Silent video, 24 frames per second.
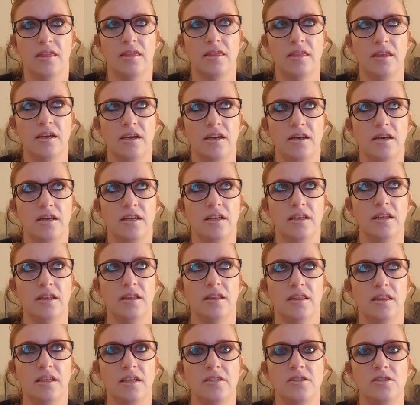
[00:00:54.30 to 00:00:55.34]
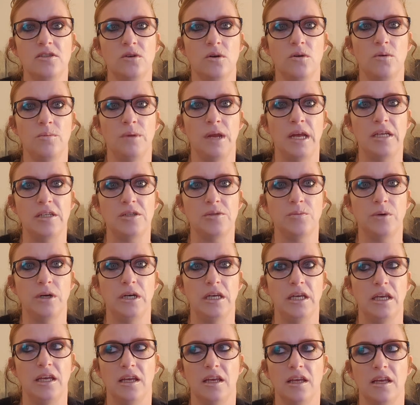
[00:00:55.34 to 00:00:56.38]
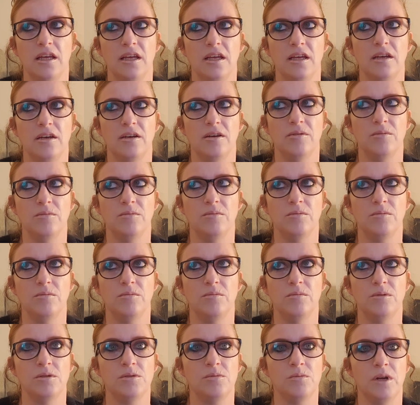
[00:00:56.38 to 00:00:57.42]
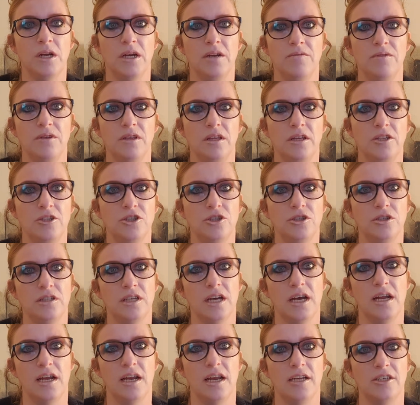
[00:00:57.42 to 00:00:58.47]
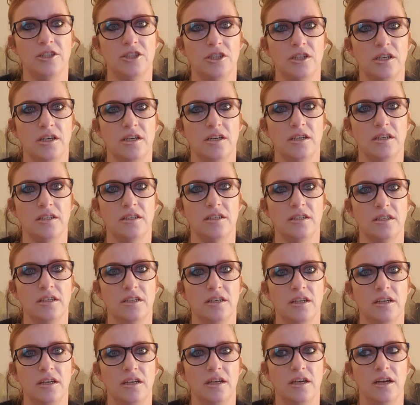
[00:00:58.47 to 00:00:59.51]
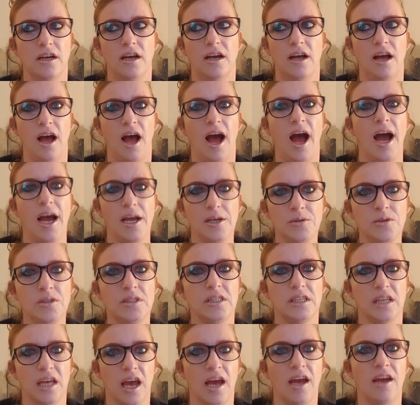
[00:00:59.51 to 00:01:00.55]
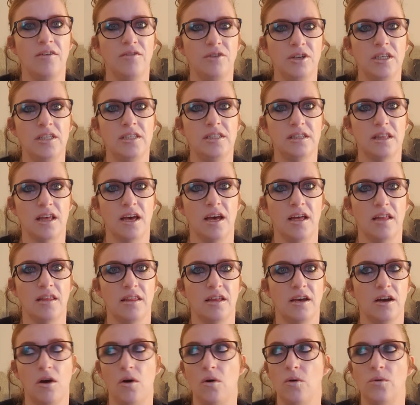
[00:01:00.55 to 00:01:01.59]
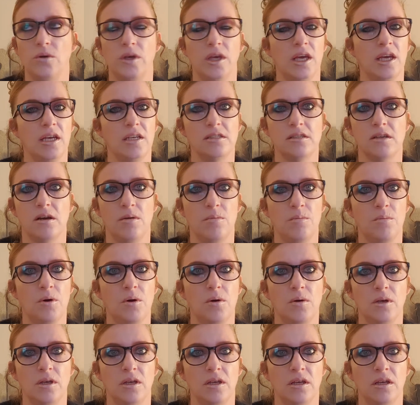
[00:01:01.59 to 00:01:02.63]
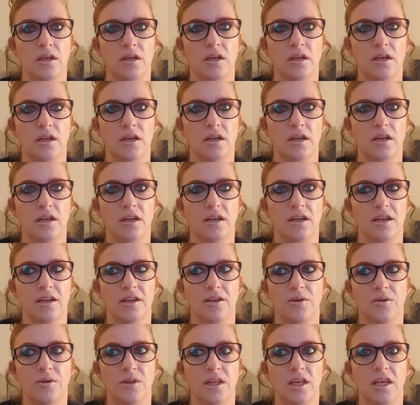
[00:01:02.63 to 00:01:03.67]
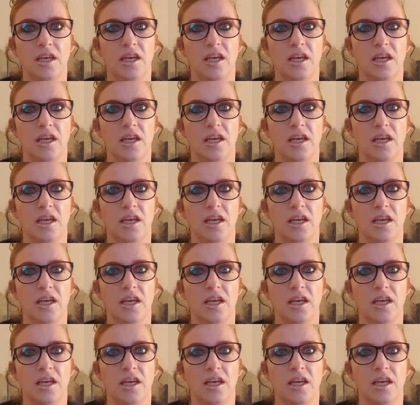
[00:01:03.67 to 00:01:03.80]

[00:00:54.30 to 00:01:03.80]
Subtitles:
that this time next week was when everything shut down last year? How scary is that? That whole year's gone by. Like, that you